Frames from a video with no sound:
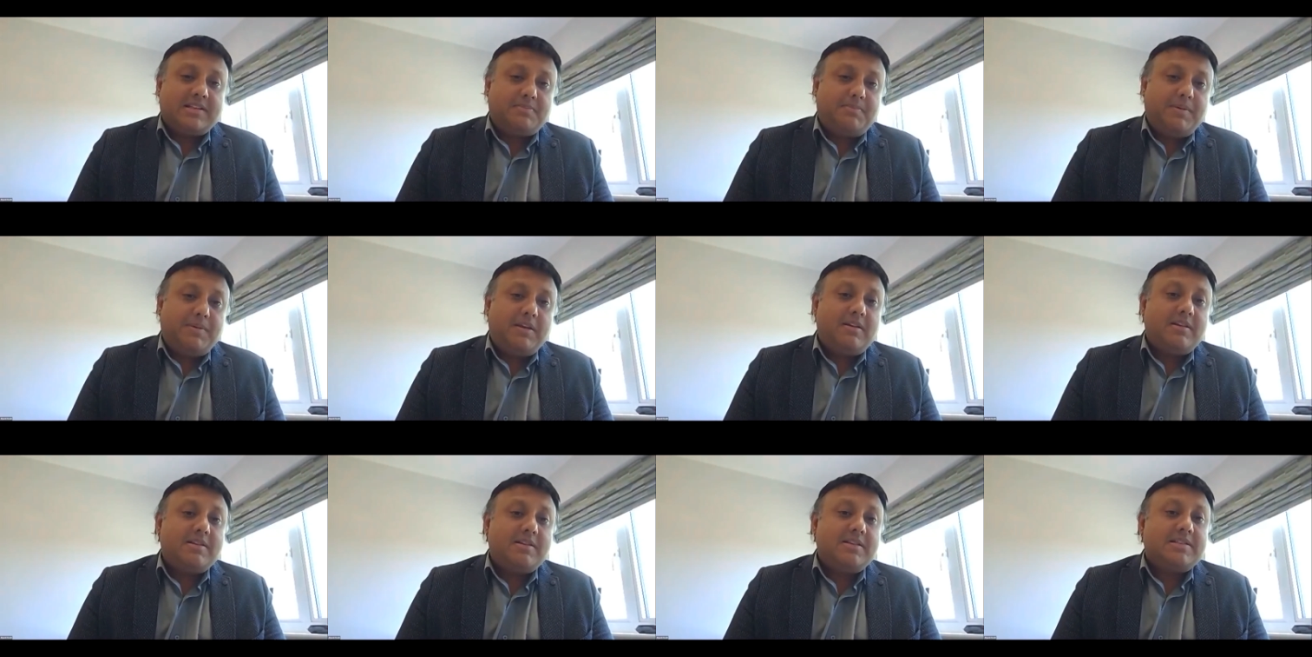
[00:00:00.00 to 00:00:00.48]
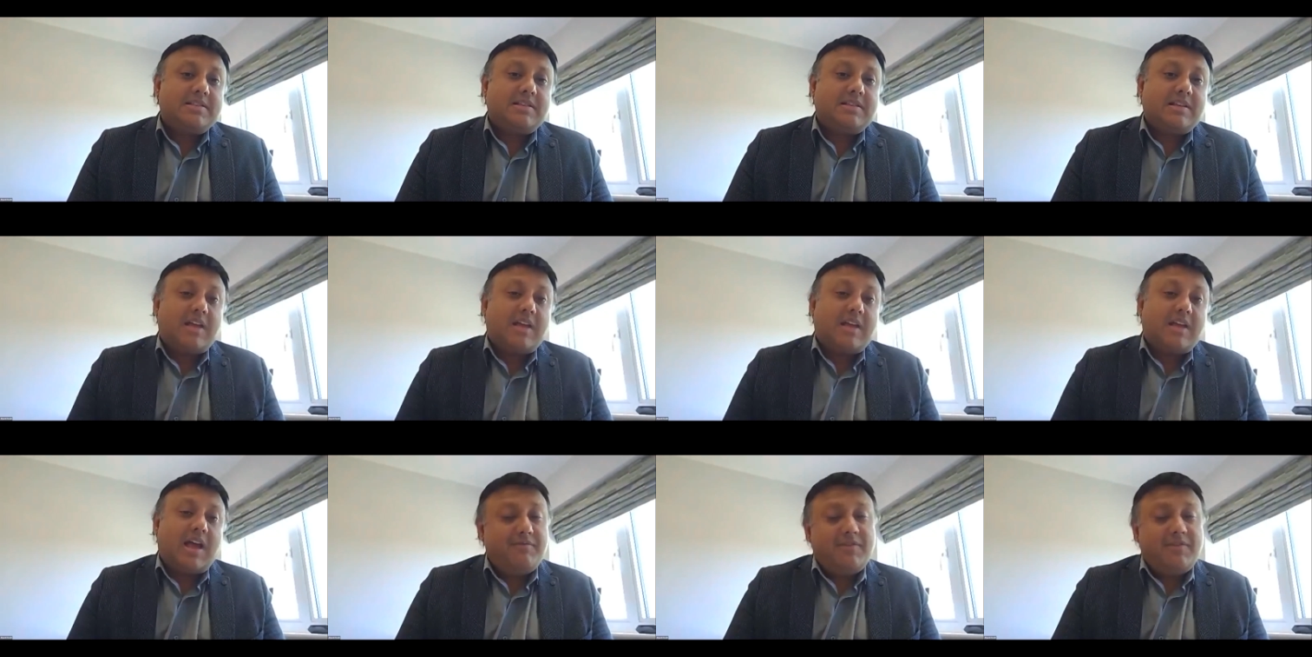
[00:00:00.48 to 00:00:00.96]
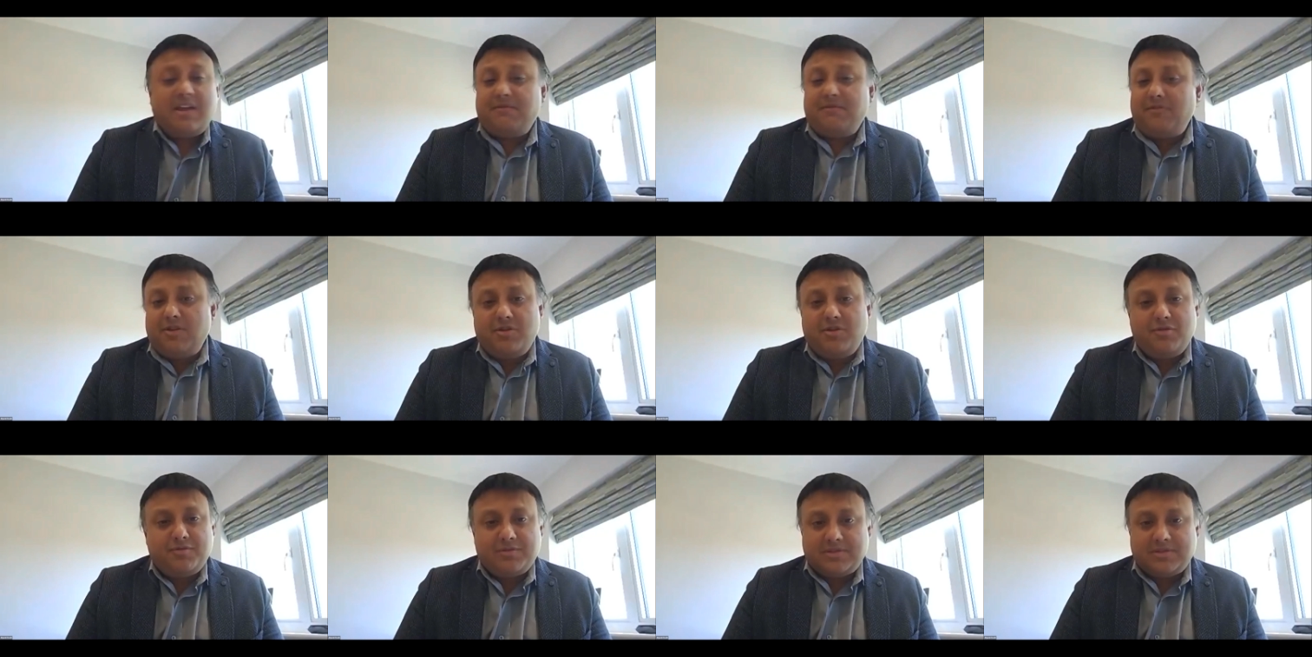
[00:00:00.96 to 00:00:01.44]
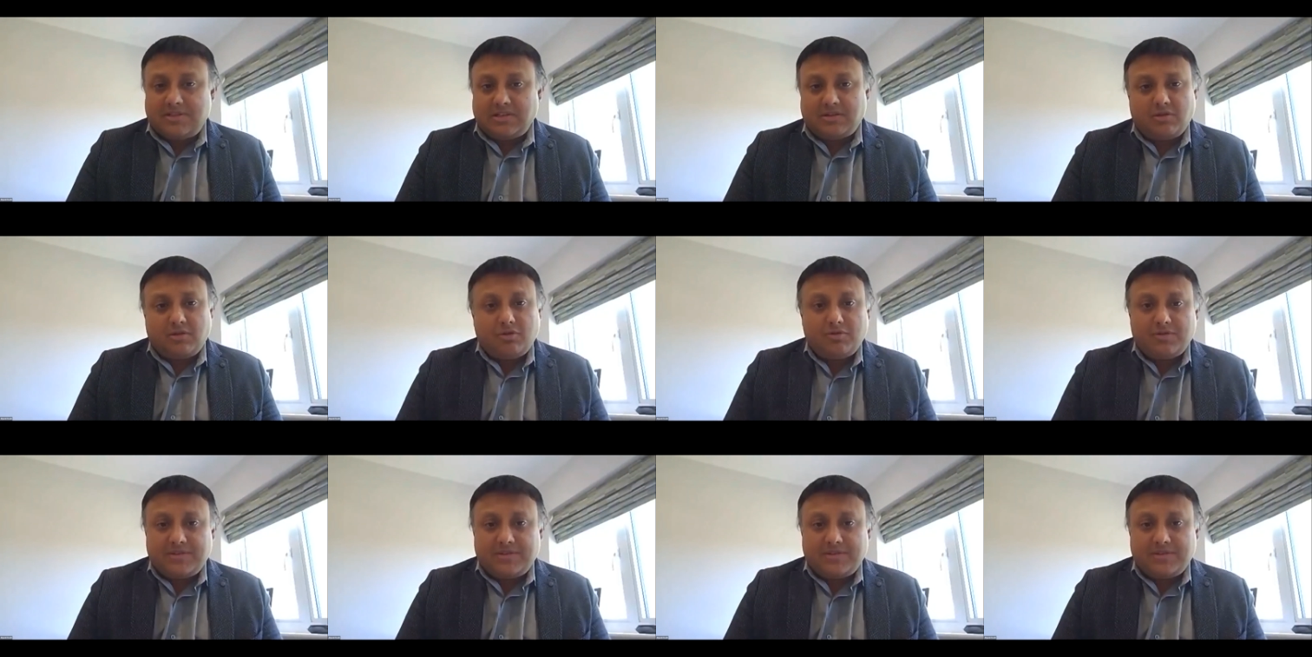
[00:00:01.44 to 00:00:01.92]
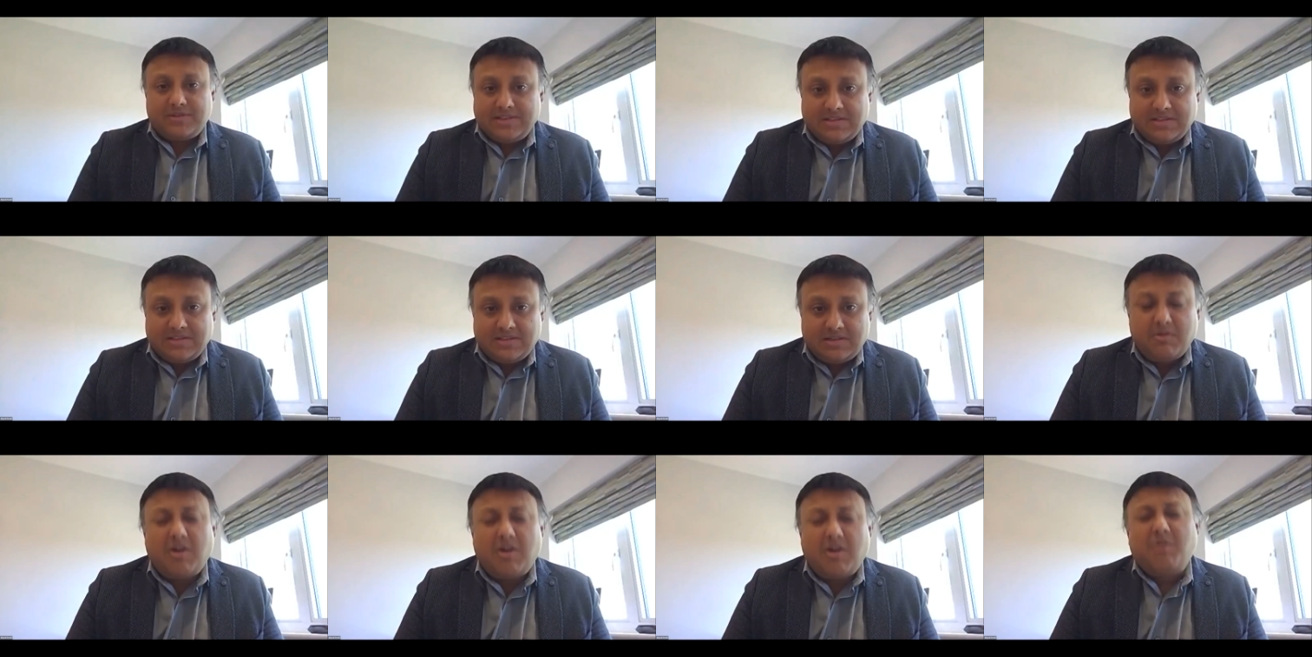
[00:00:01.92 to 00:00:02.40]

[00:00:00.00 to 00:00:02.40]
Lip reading: experience, I have never used a closed system.